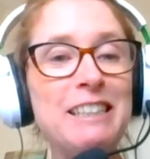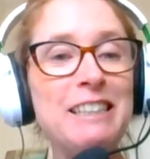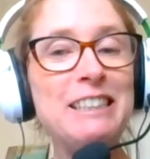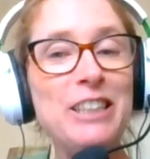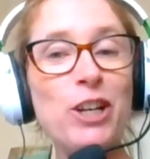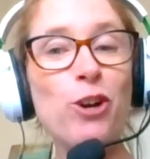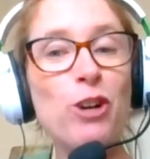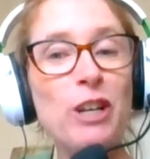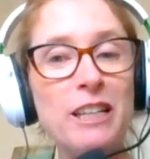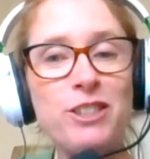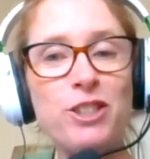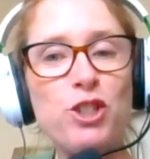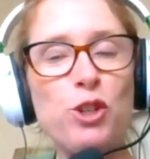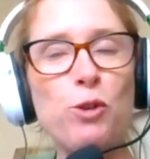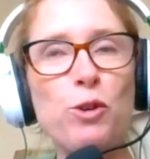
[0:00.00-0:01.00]

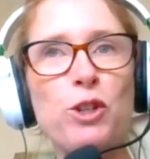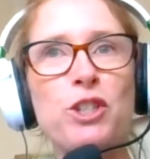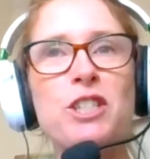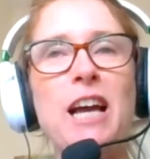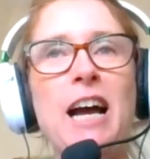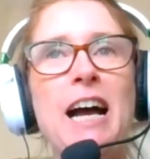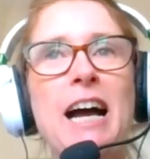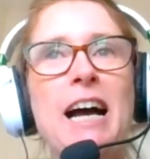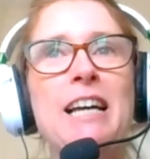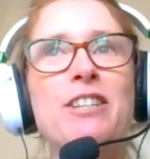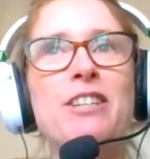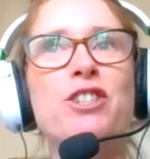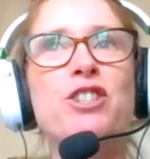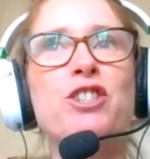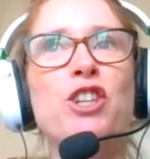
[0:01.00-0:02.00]
listen to it.
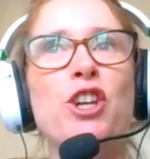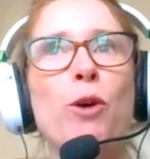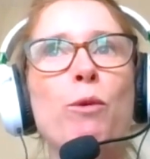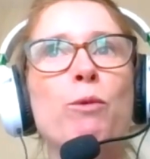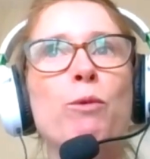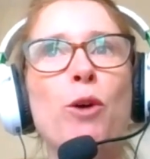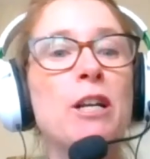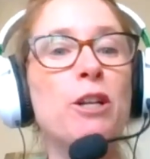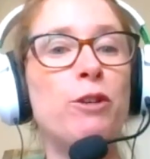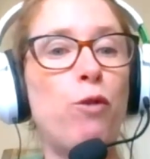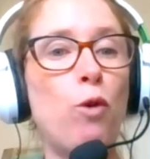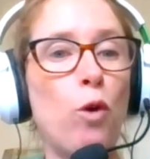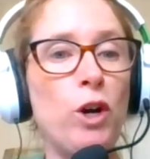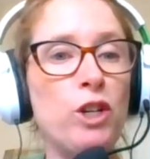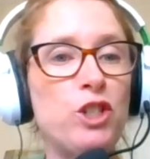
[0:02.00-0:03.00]
And, we really look
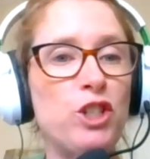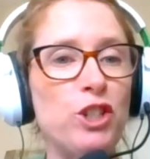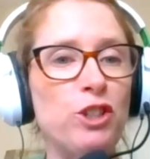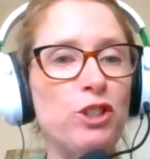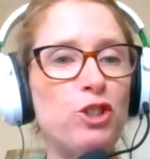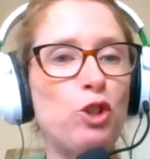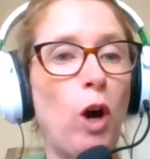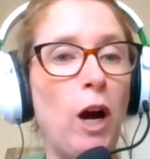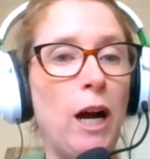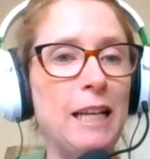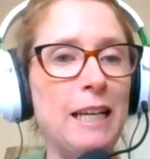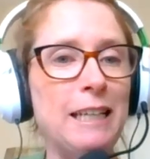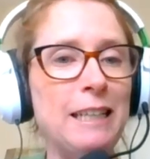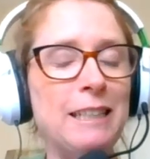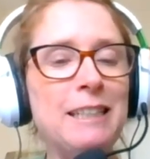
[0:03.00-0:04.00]
forward to
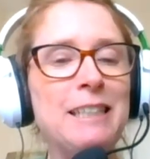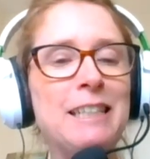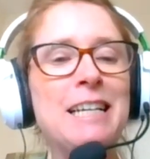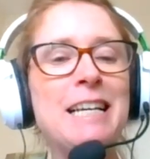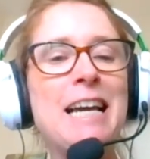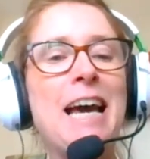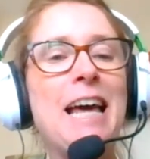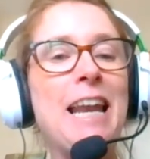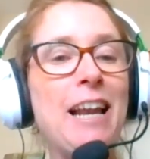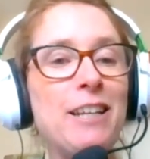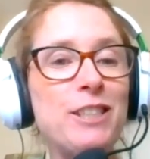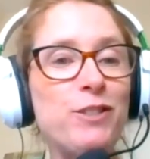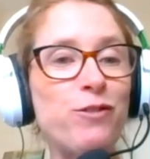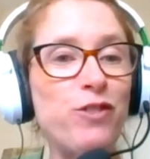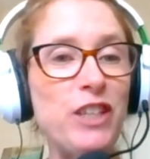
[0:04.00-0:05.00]
trialing an
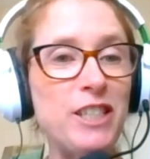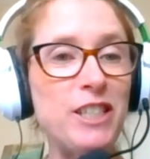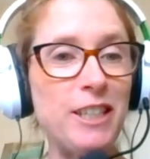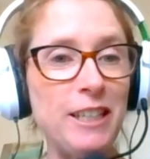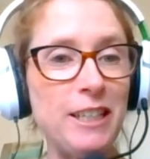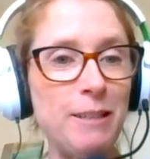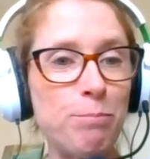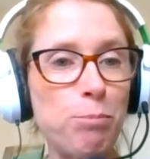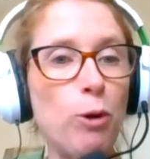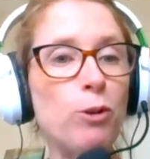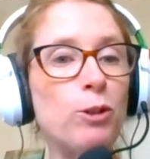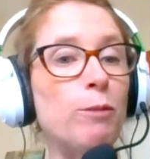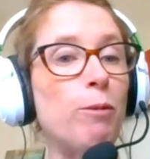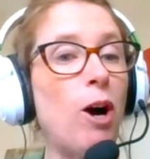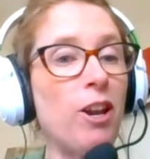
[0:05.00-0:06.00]
LSVT
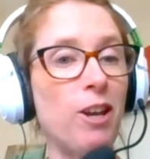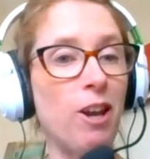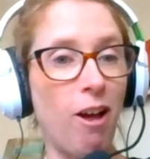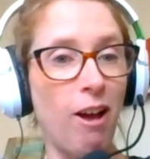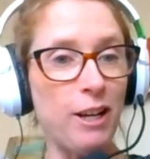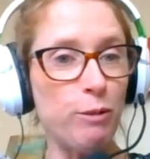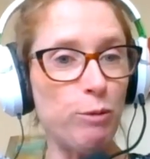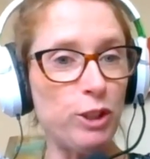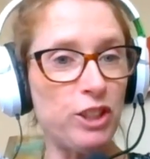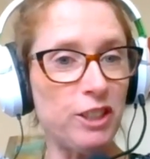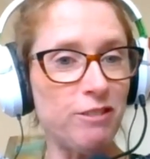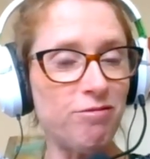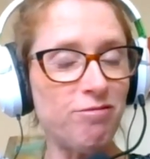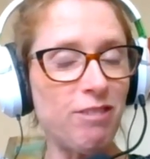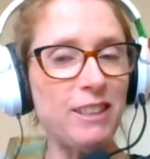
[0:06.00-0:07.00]
program online with
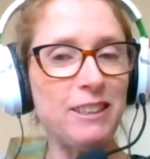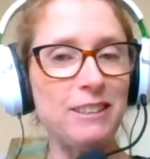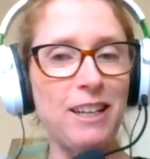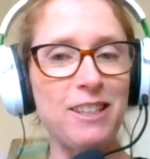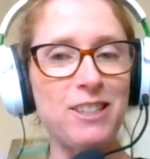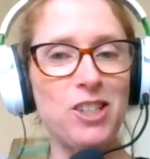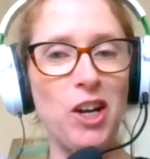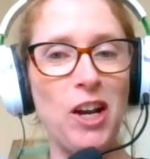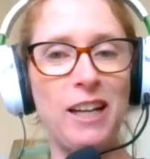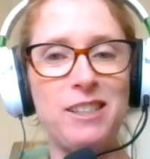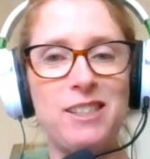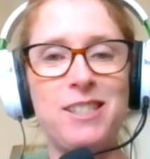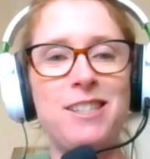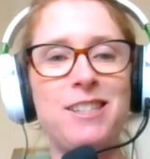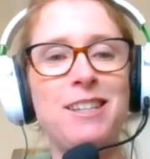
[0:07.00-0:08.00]
you. I think that's our
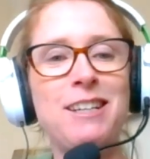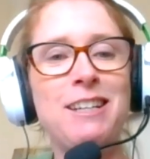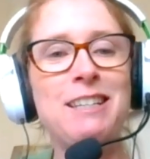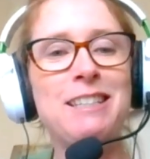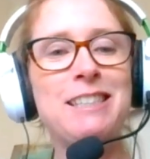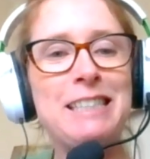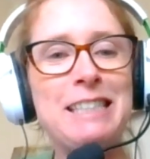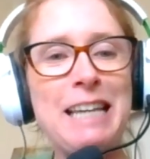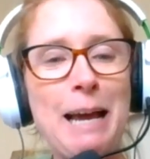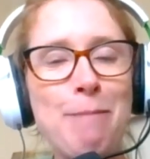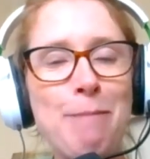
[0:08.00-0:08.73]
next step.